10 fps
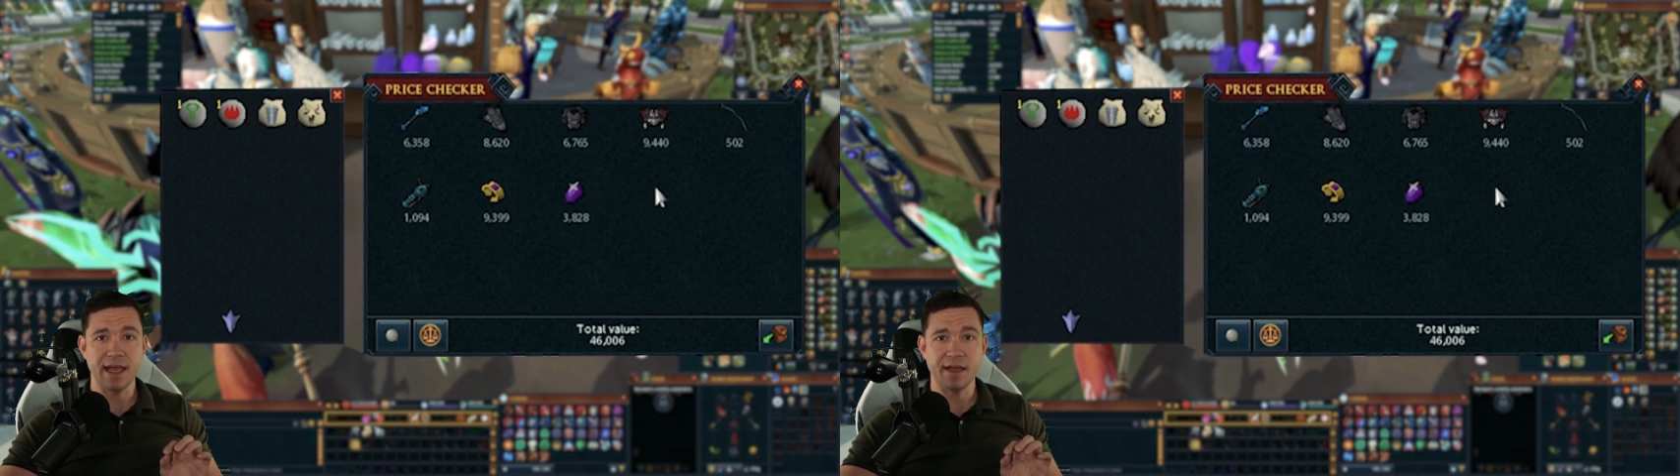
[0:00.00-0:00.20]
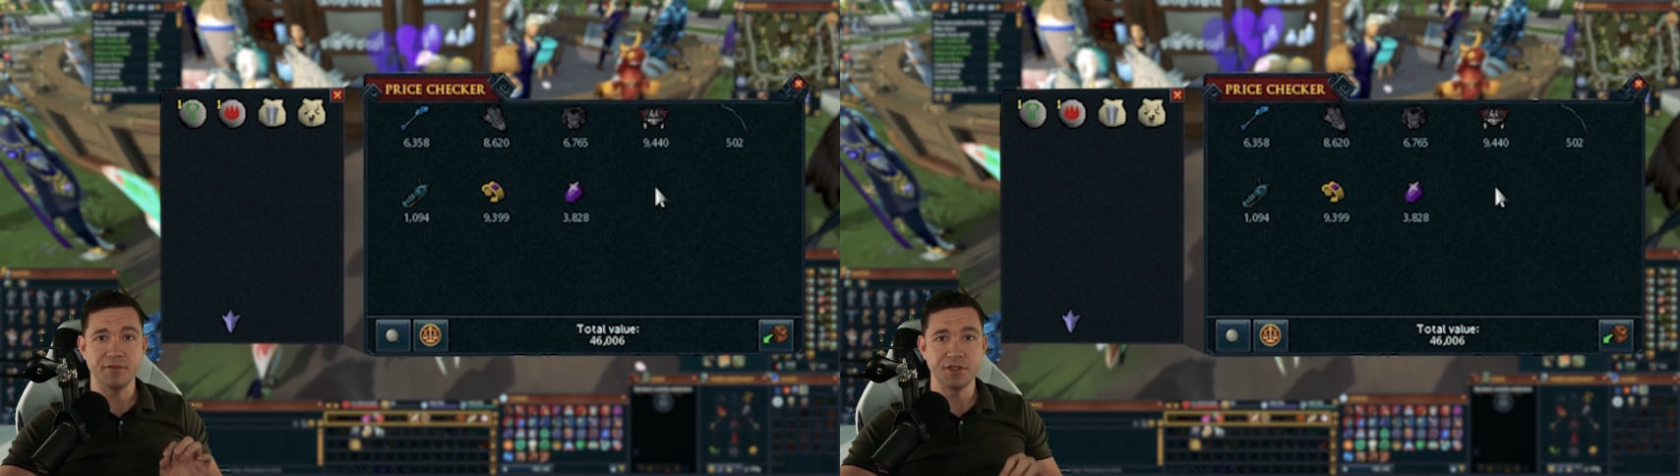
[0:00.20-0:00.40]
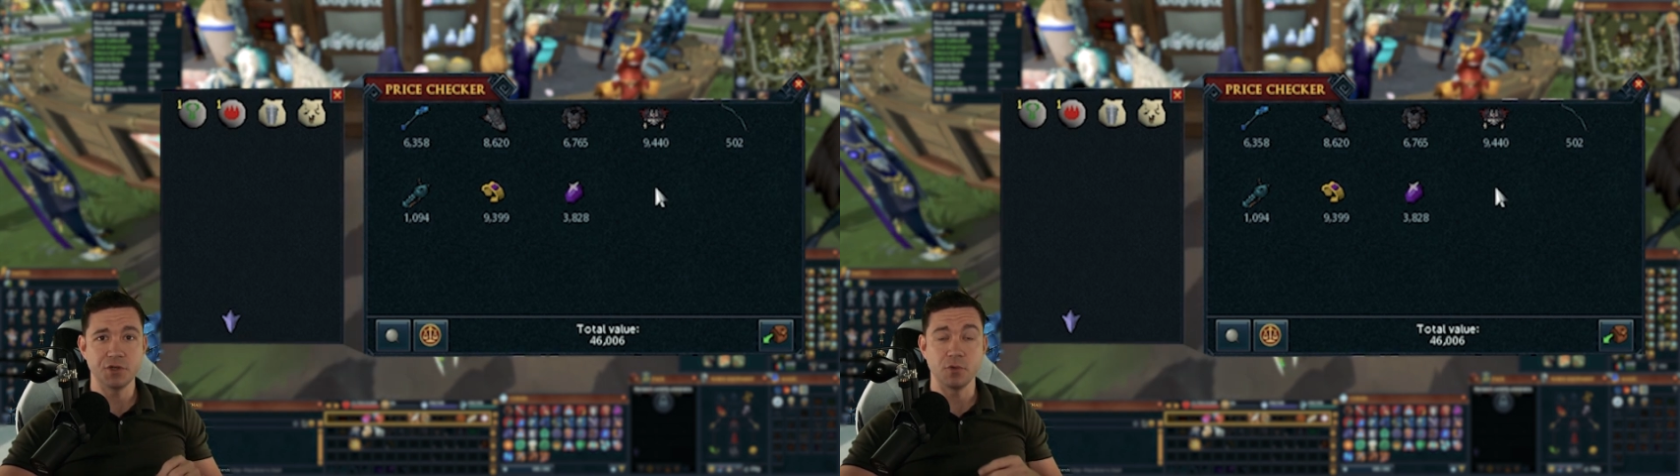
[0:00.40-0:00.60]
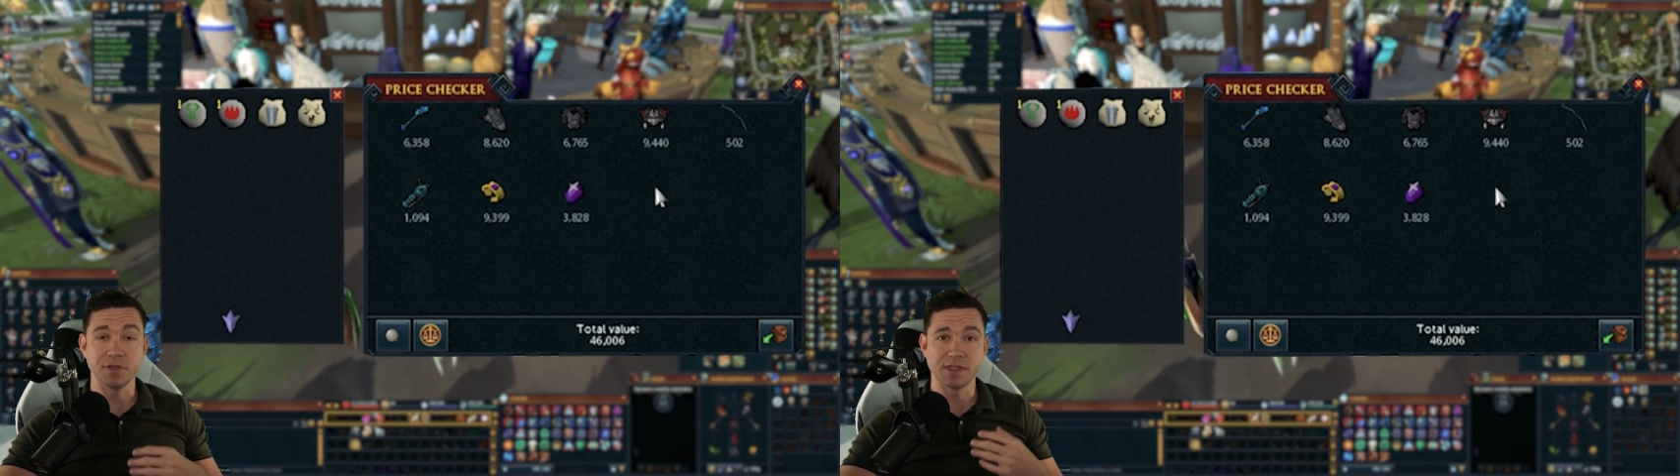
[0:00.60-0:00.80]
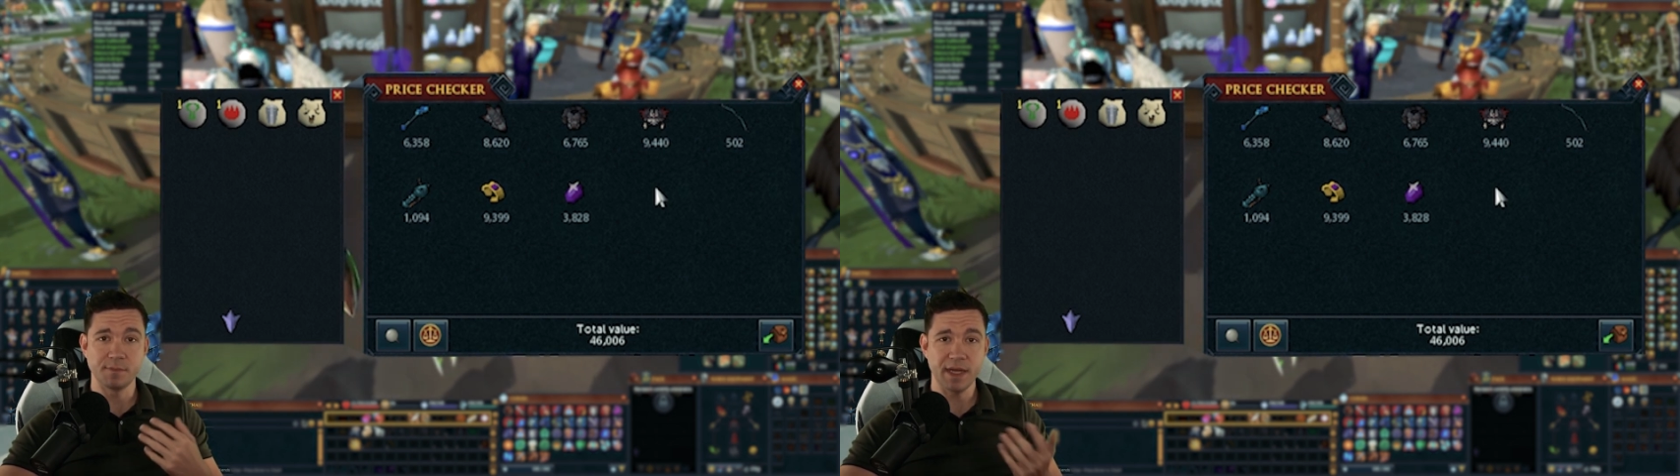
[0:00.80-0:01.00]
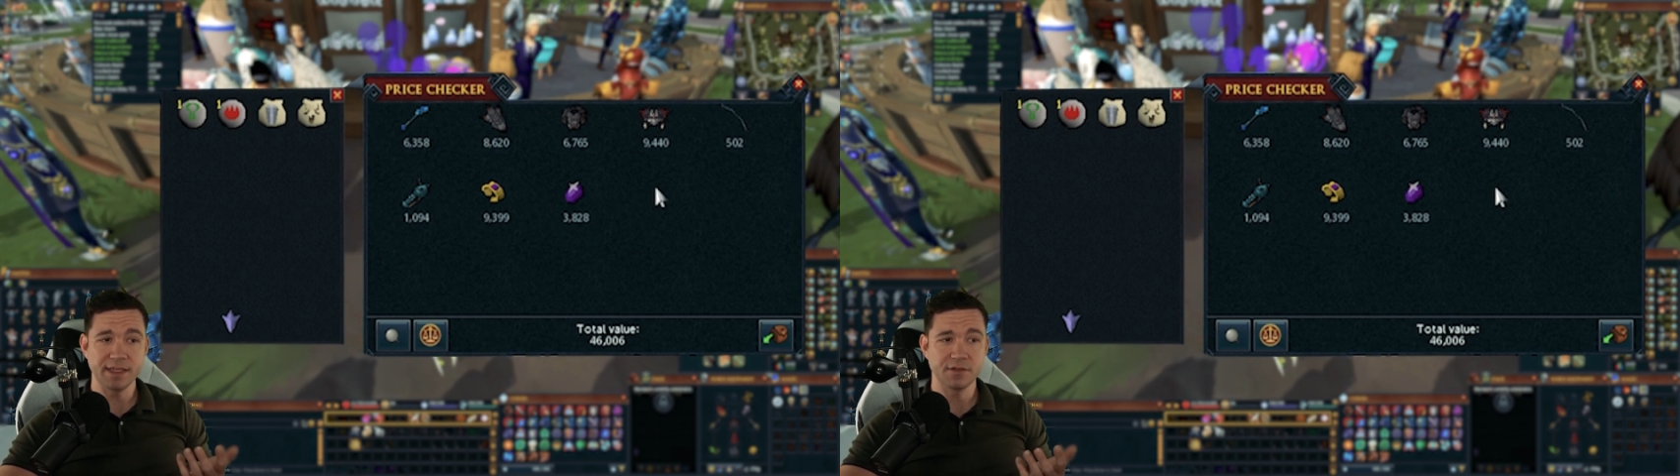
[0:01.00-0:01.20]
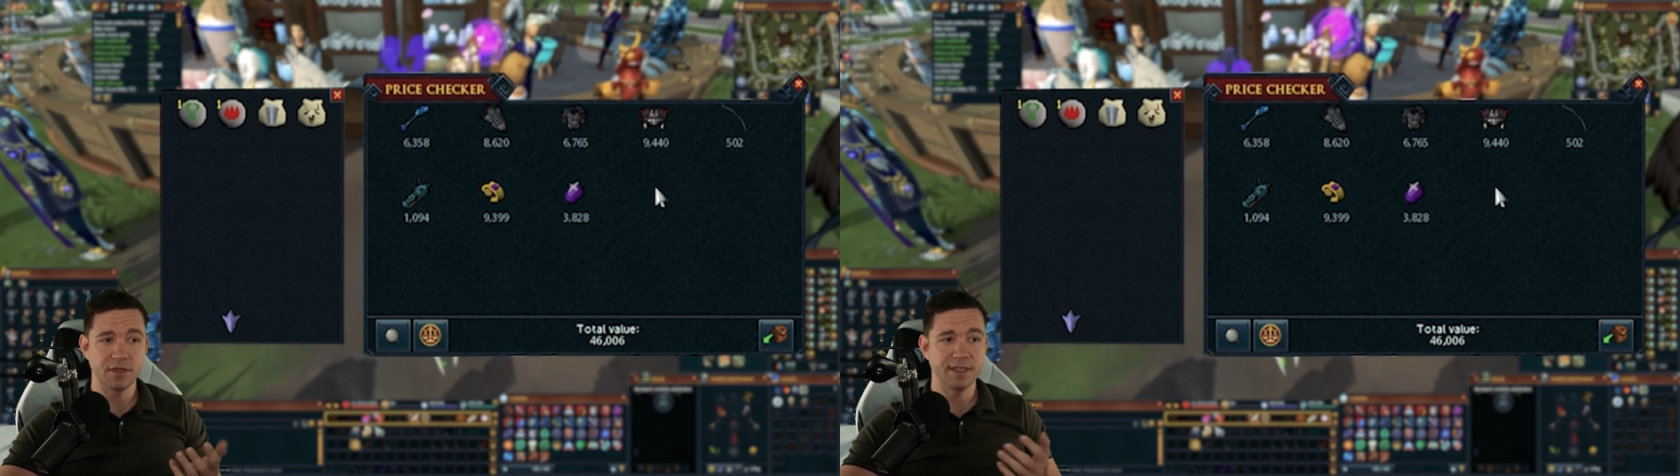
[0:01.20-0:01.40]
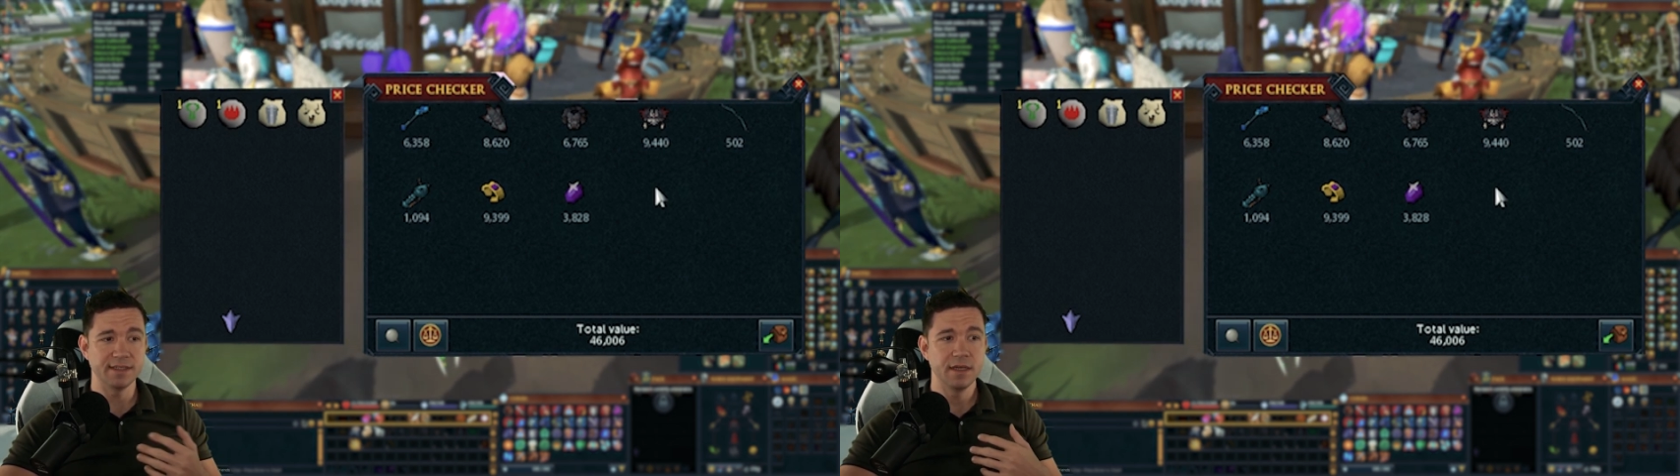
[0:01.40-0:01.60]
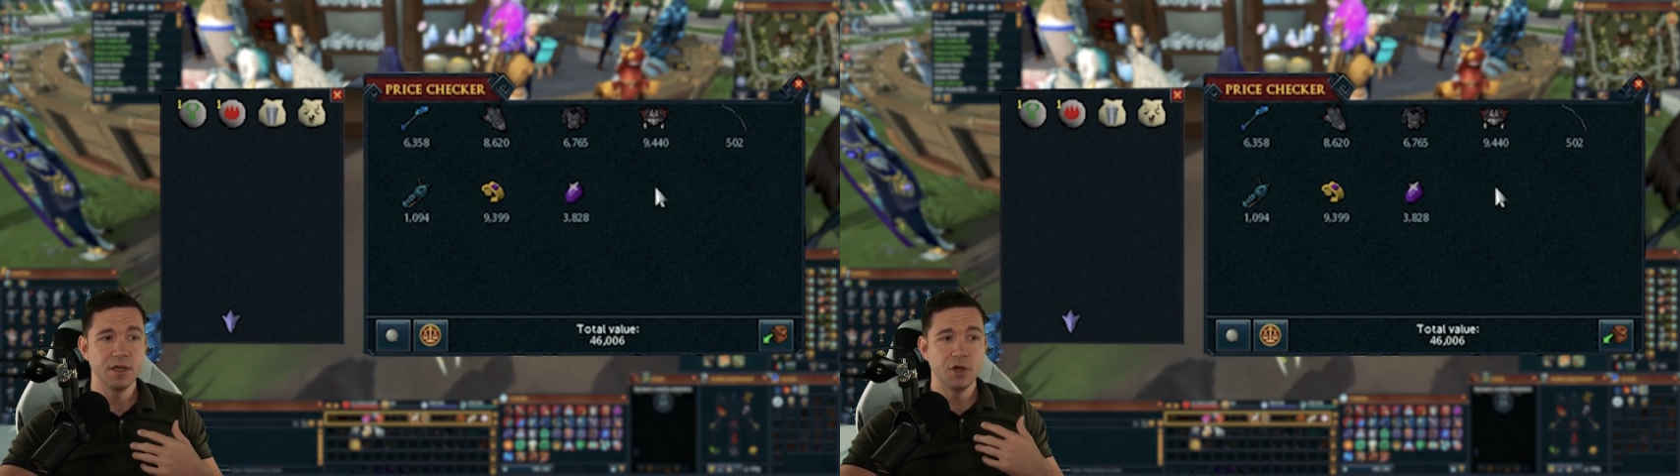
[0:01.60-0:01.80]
average or the spikes on it,